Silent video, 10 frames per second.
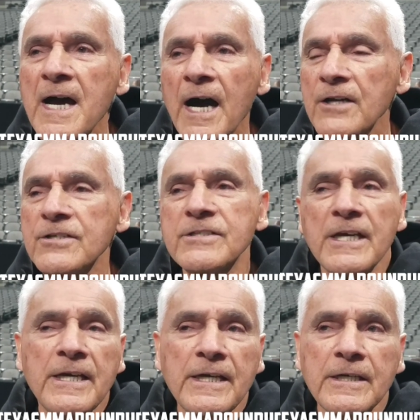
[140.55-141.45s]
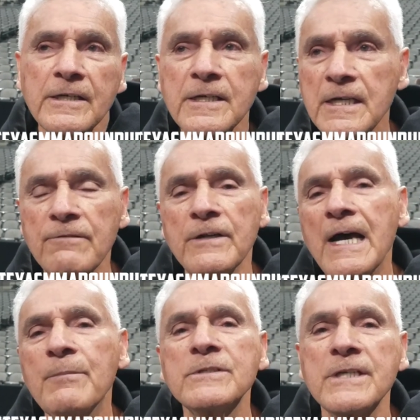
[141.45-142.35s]
I just say, hey, if it
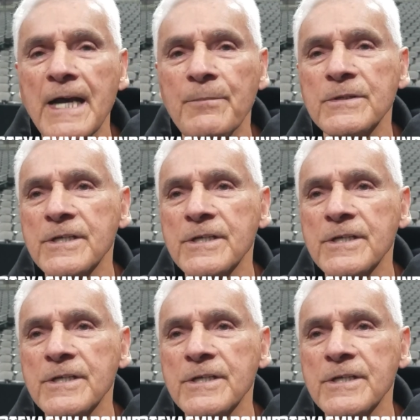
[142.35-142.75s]
happens, it happens.